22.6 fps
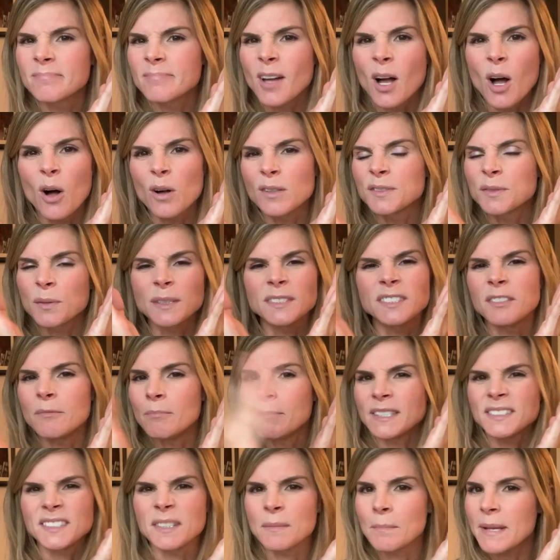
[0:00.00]
All sorts of
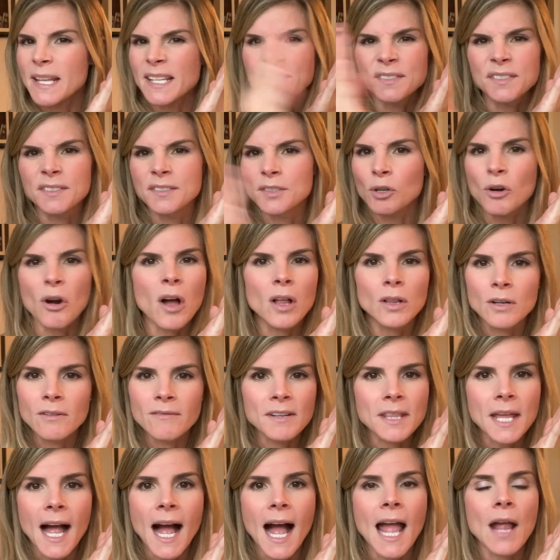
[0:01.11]
bits and pieces are all over
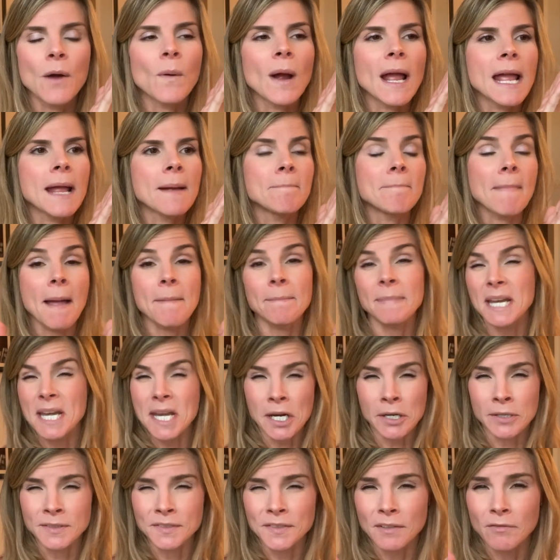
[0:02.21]
the highway. My
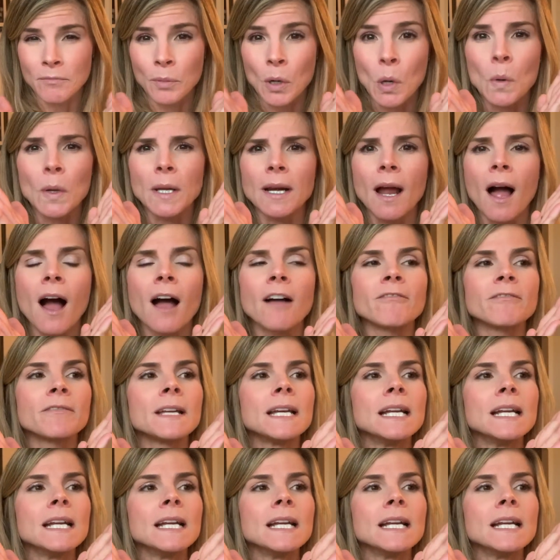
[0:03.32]
panniers have broken off.